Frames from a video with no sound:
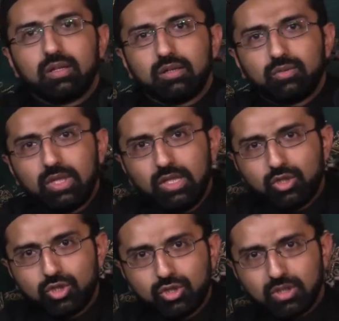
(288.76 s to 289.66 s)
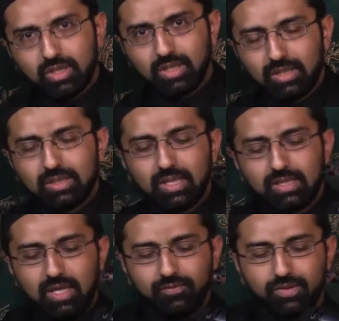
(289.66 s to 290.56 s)
reach the
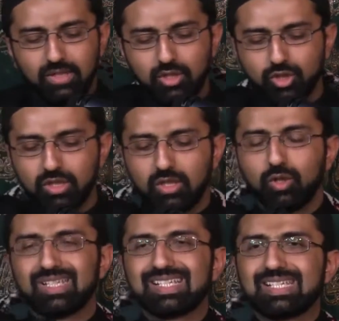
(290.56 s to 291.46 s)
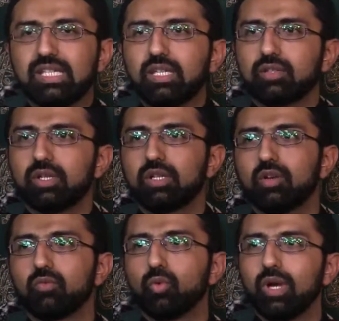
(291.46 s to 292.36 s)
definition or the secret
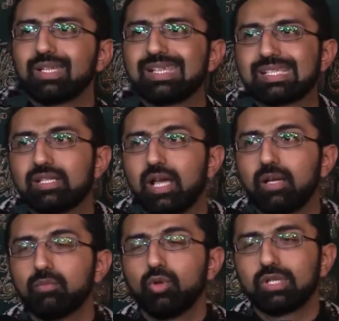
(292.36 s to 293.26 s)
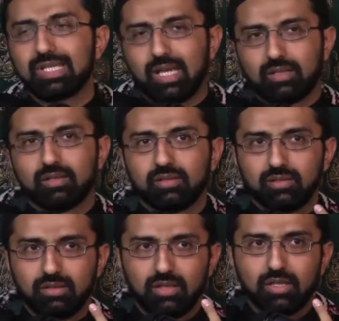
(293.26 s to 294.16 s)
of what Islam looks at
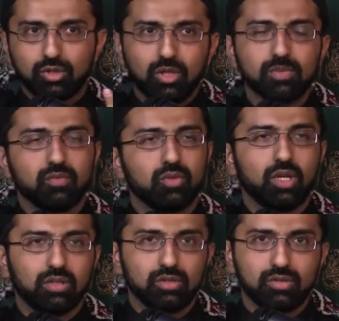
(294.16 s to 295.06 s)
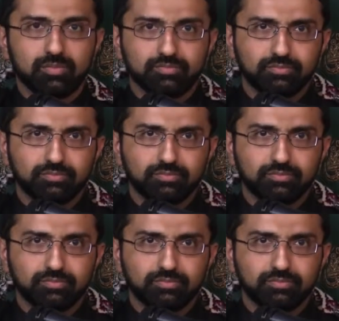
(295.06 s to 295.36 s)
in terms of knowledge.